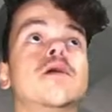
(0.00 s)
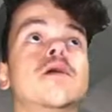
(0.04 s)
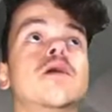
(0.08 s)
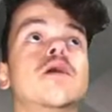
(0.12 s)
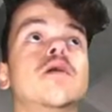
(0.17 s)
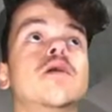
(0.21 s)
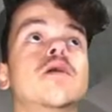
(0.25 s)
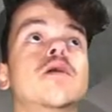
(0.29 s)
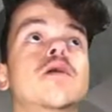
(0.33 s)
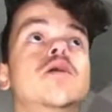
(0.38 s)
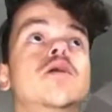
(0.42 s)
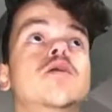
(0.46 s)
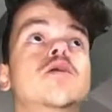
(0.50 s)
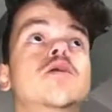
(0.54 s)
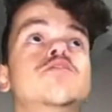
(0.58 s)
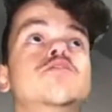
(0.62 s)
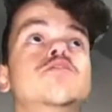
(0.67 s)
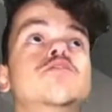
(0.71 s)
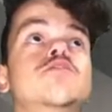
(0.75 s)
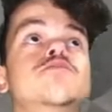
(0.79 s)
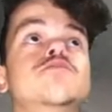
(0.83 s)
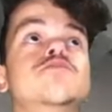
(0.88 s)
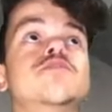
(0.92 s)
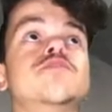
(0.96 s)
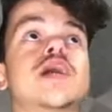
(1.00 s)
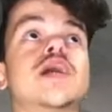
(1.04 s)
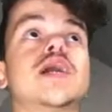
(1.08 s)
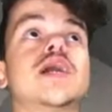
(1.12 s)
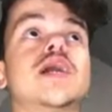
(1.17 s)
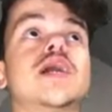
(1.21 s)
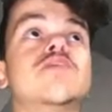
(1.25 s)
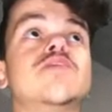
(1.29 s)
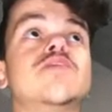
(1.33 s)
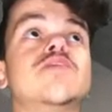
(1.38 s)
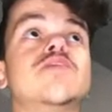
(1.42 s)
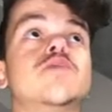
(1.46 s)
I'm over
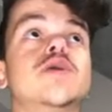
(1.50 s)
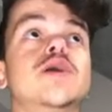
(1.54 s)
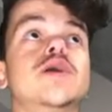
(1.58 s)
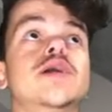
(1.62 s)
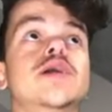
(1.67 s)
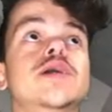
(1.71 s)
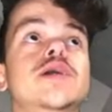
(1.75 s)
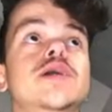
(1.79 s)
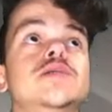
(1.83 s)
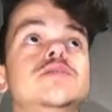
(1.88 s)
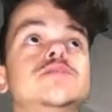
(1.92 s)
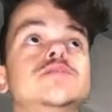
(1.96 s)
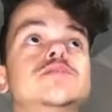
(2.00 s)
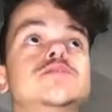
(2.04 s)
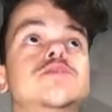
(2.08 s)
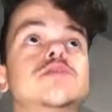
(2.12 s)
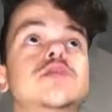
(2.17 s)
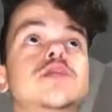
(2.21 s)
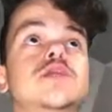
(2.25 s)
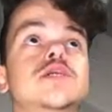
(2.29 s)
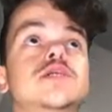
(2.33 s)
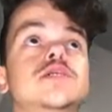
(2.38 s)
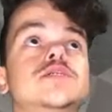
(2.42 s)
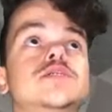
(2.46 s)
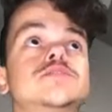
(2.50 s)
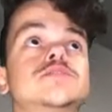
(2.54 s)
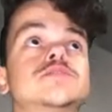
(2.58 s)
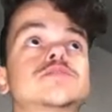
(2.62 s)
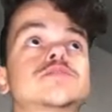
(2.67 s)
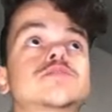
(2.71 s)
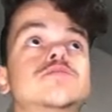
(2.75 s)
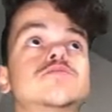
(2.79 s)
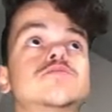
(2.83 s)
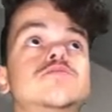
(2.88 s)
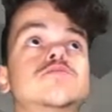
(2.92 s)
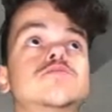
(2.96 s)
halfway, so let's
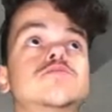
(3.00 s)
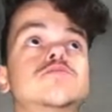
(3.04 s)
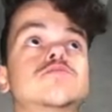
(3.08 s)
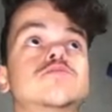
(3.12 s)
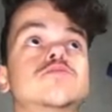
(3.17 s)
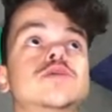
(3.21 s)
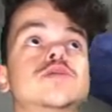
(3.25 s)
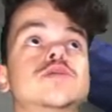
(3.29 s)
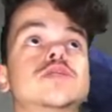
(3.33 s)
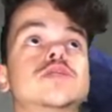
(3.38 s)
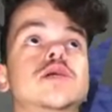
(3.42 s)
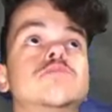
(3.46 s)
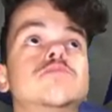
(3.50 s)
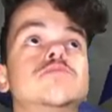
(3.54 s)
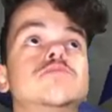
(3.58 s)
go all the way down